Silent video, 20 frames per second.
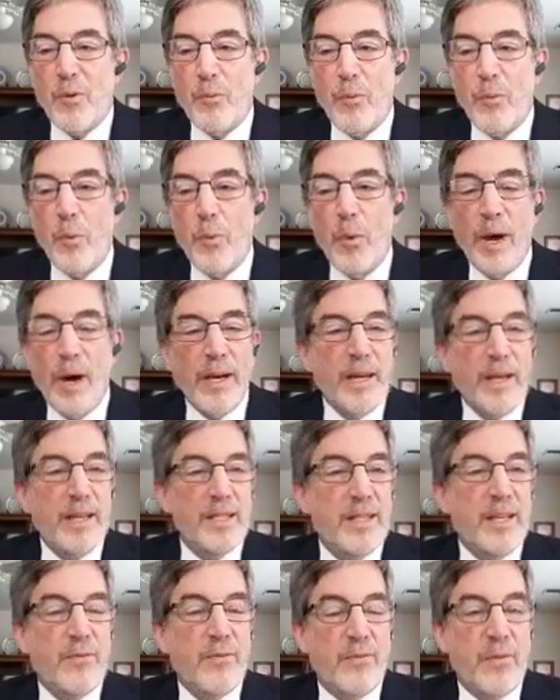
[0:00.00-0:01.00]
What is
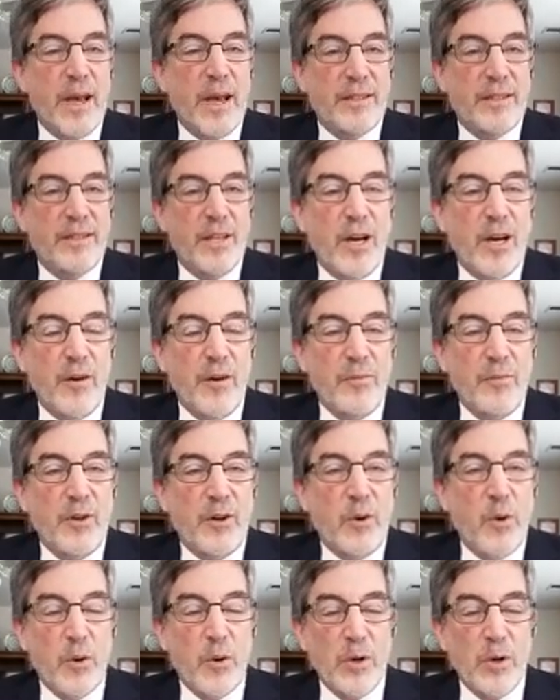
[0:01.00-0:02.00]
the effect of the
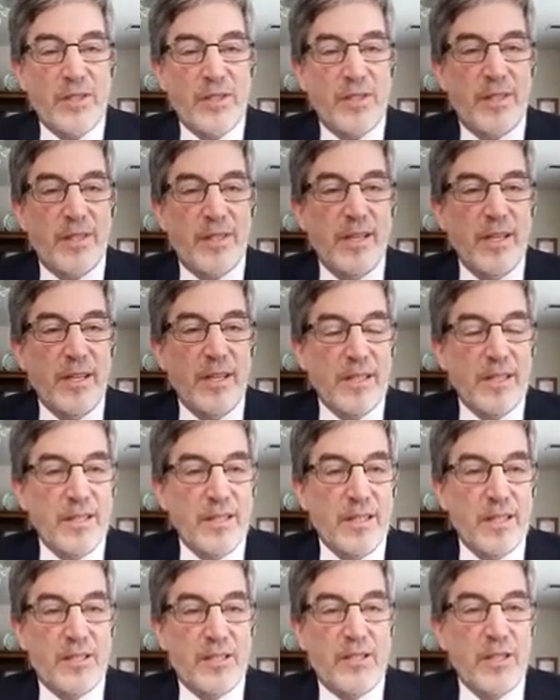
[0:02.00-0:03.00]
court's
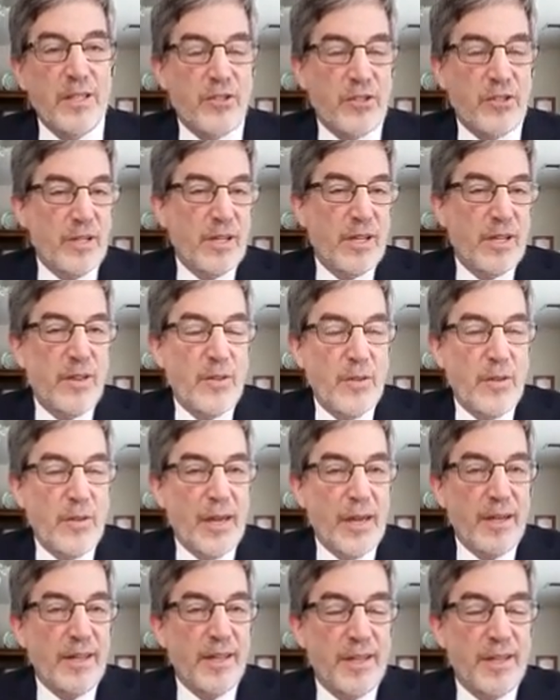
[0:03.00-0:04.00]
decision
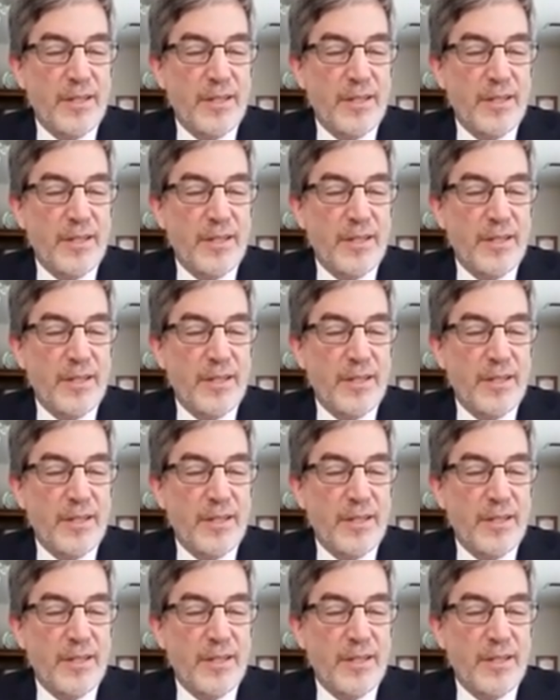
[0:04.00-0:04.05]
then?